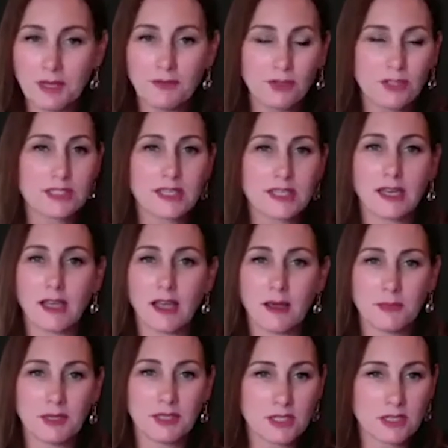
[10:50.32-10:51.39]
if you're just going to come
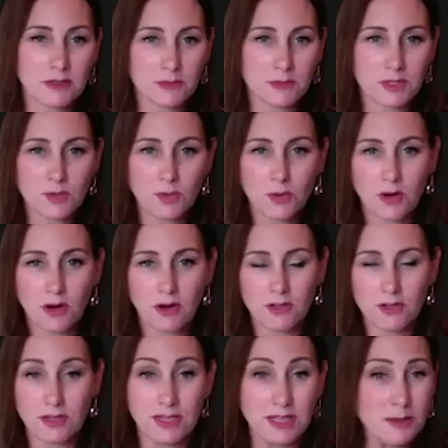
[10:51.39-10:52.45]
and show them a scorecard, you
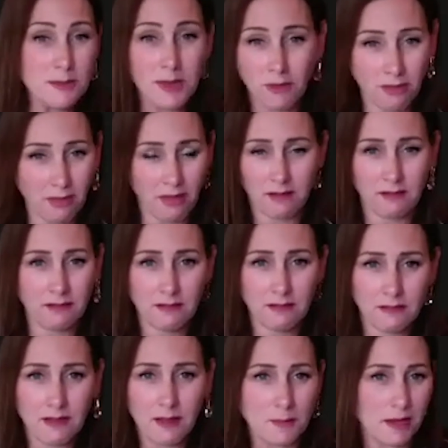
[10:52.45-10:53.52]
could email that.
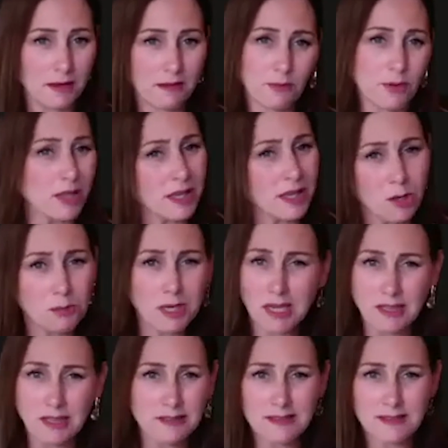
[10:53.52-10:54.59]
I mean, really, nobody
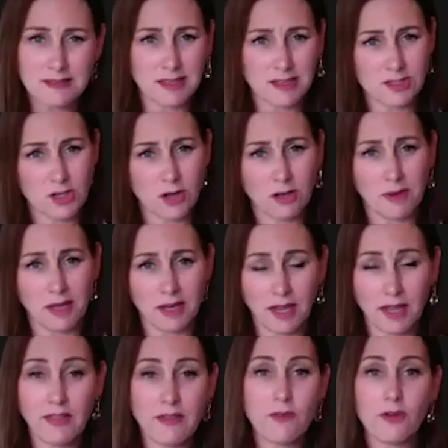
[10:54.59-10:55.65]
needs to sit and talk about it.
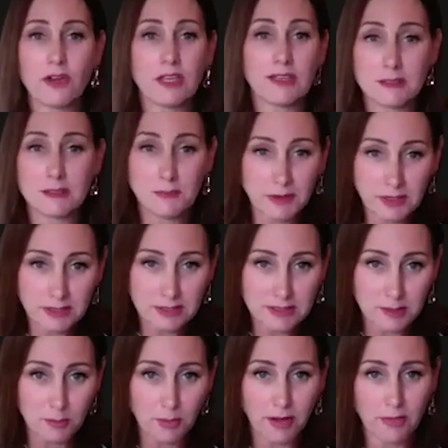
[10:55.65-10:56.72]
And they've already experienced
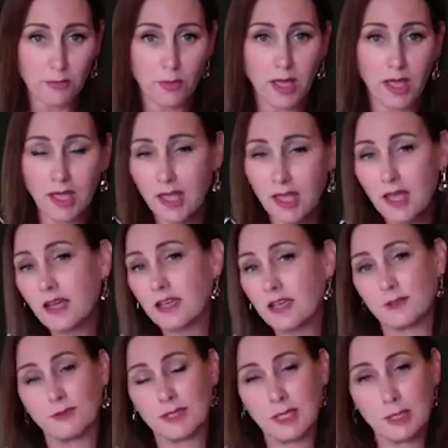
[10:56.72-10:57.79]
it, by the way, because
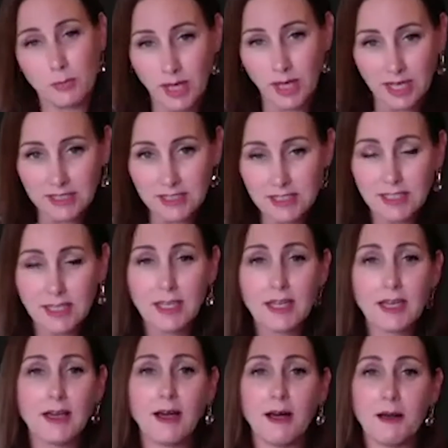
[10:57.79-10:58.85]
it was in the past.
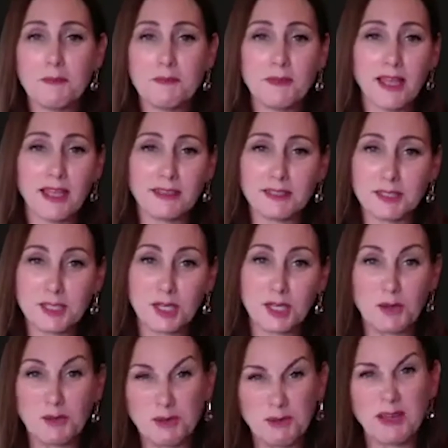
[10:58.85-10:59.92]
And, you
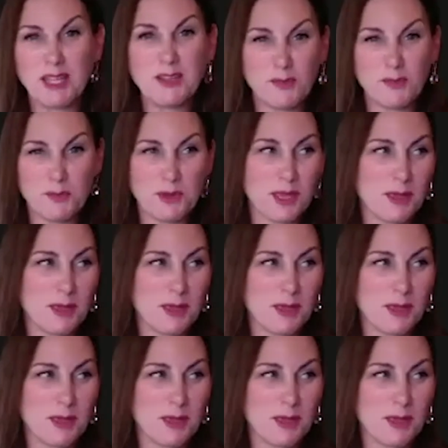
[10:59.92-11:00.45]
know, it might even be